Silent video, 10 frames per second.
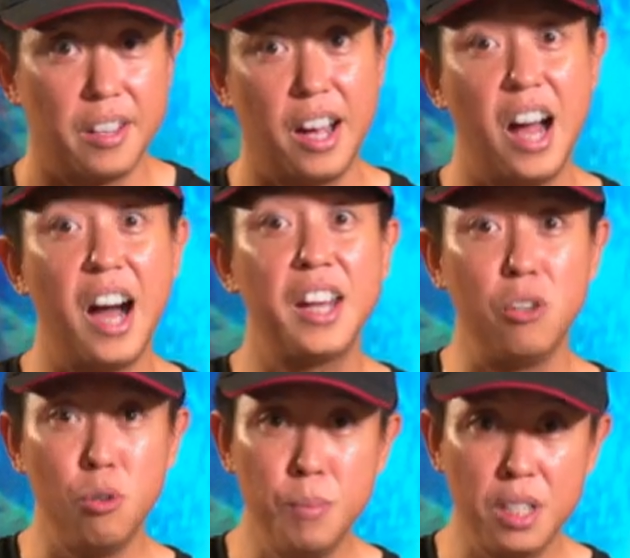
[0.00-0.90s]
The higher
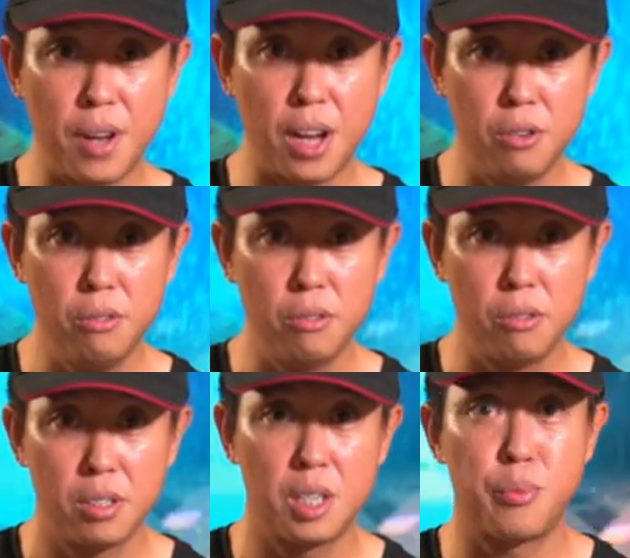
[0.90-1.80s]
the lumens value,
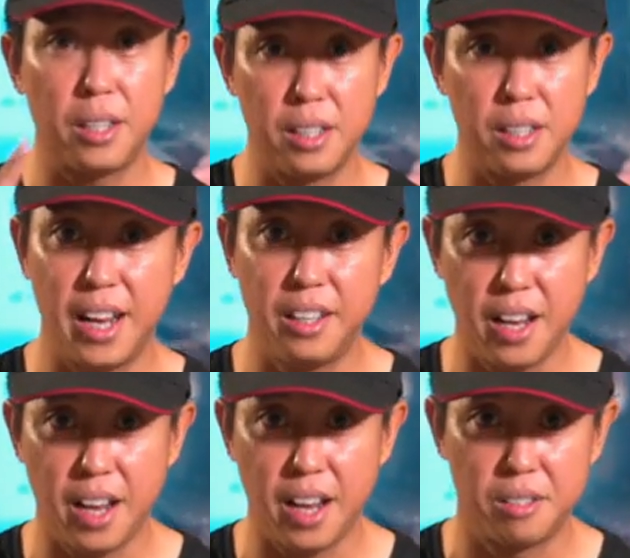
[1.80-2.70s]
the brighter the
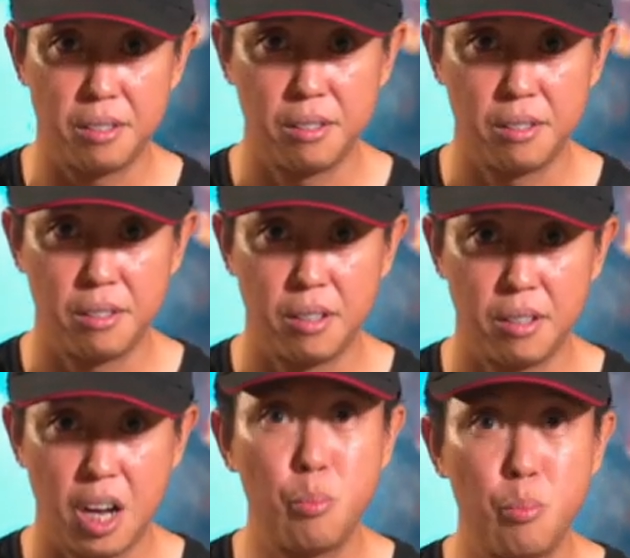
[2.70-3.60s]
light gets.
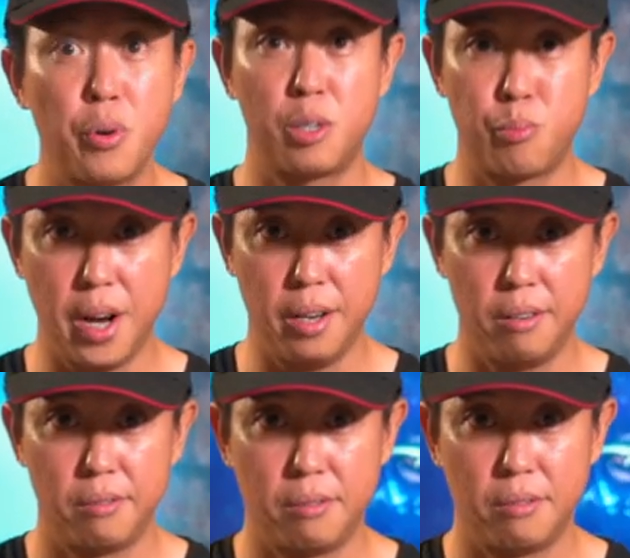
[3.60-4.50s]
How bright is bright,
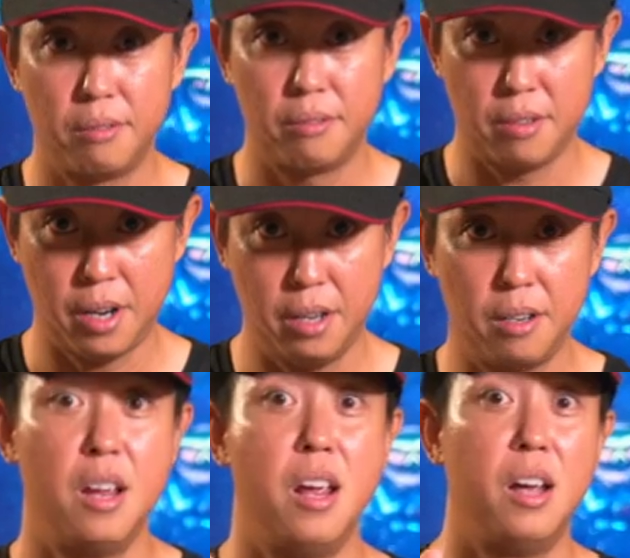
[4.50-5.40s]
right?
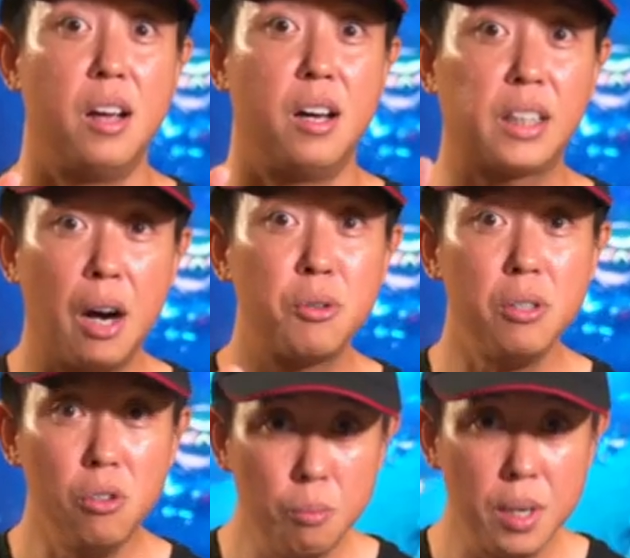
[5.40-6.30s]

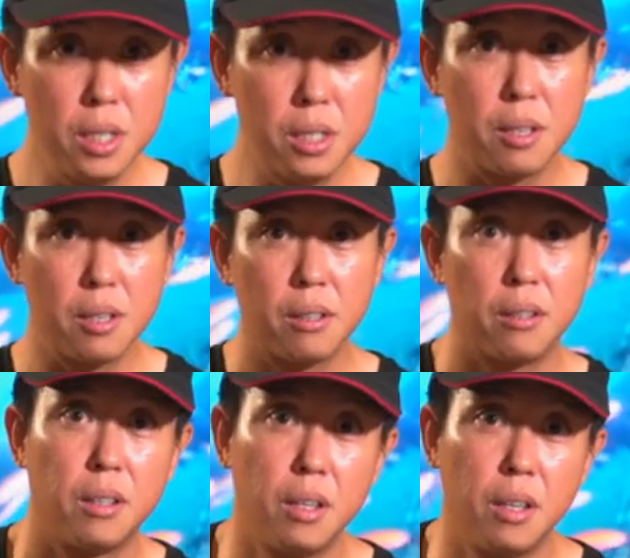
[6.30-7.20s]
1,000 lumens,
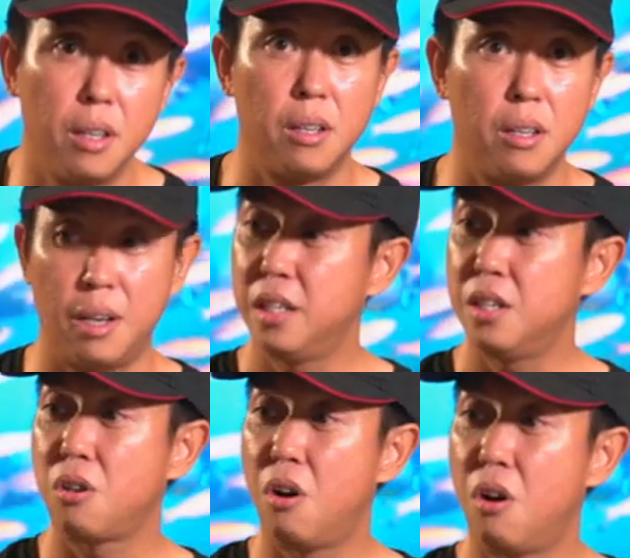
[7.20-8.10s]
like
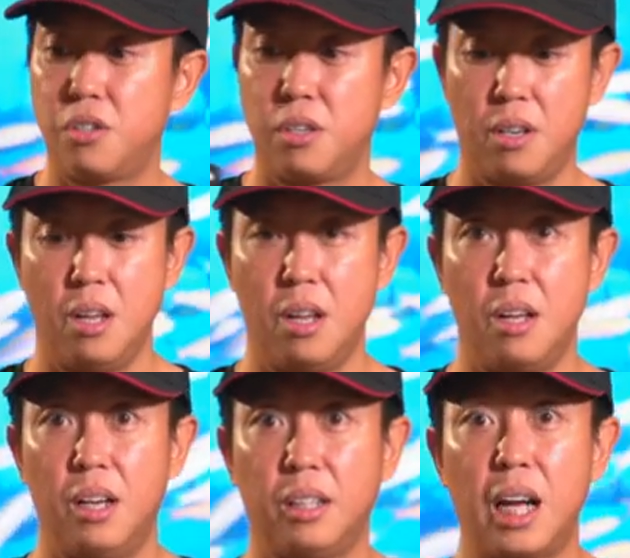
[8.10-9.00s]
this torch,
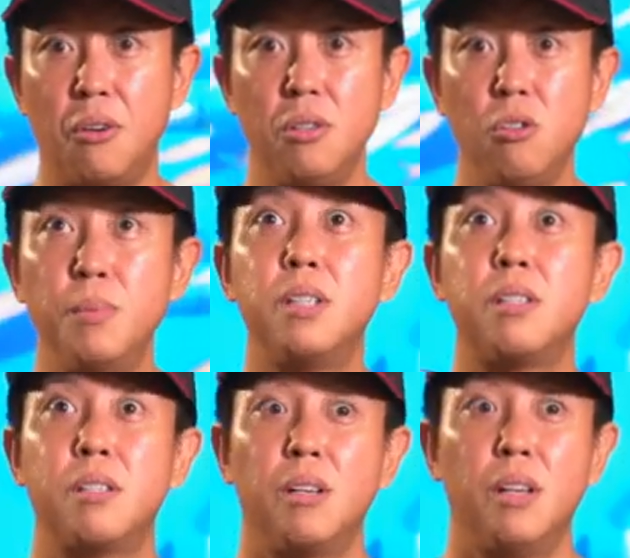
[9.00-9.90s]
1,000
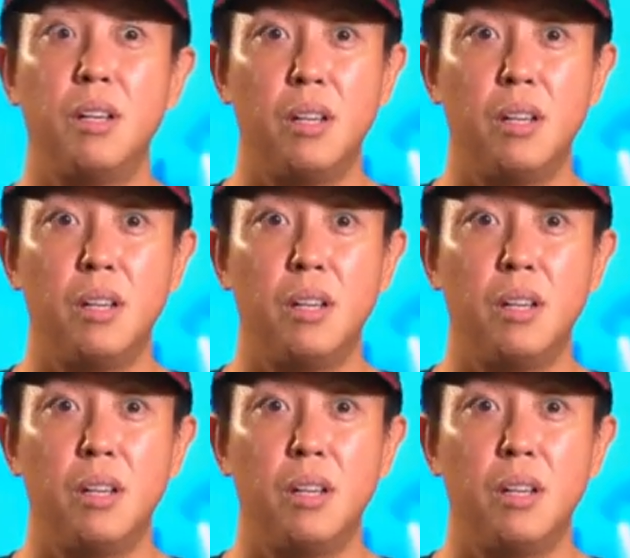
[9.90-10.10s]
lumens